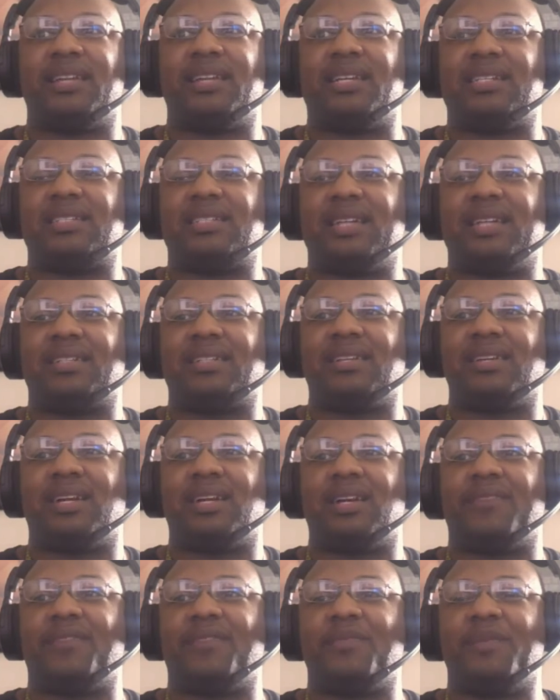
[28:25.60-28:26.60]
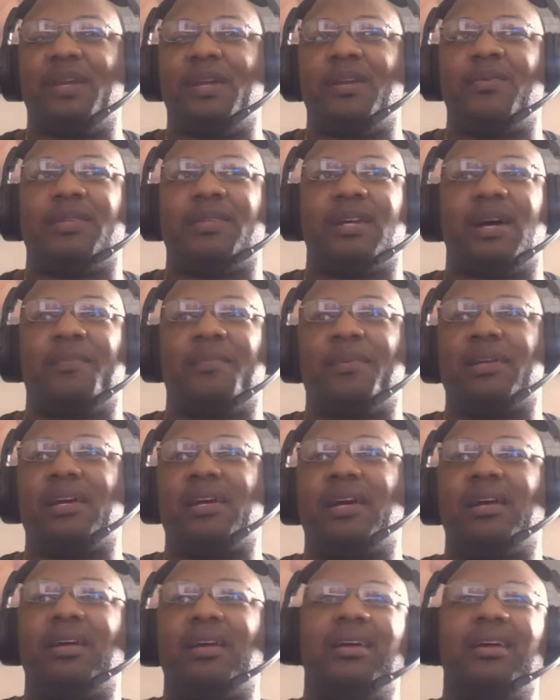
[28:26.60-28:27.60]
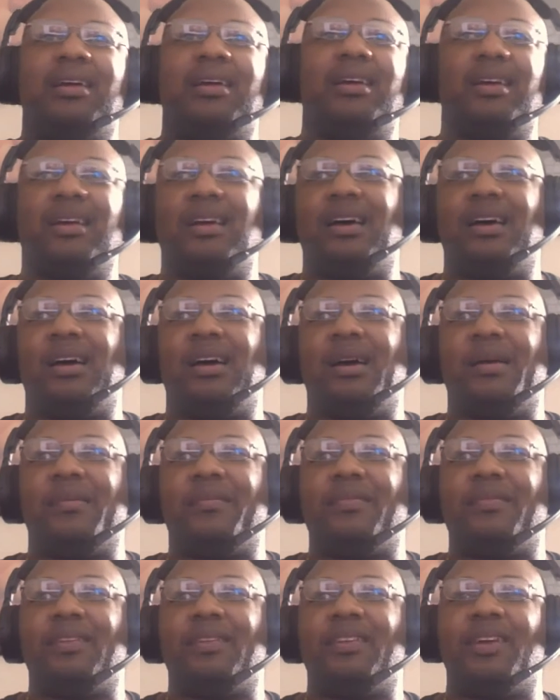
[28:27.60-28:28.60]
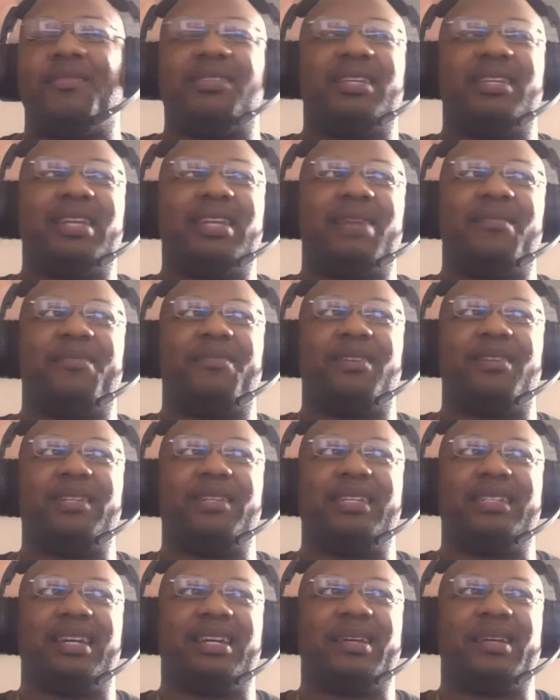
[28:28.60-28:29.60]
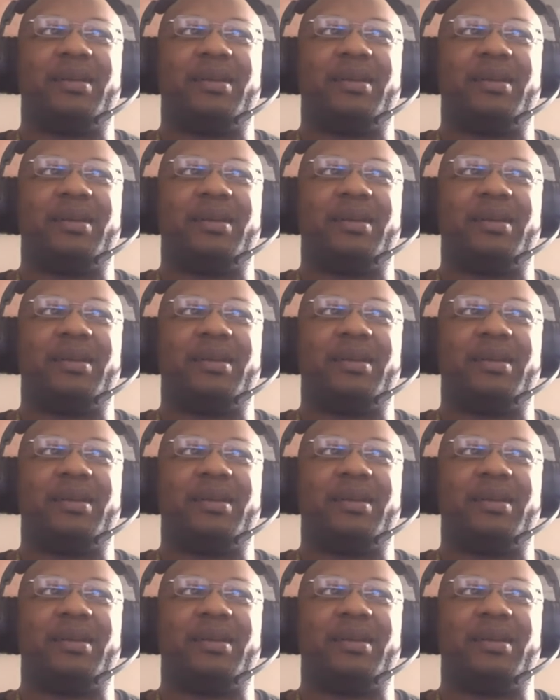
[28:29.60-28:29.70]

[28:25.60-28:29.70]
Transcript: chandelier if you beat her with the uppercut. You ever seen that before, DJ?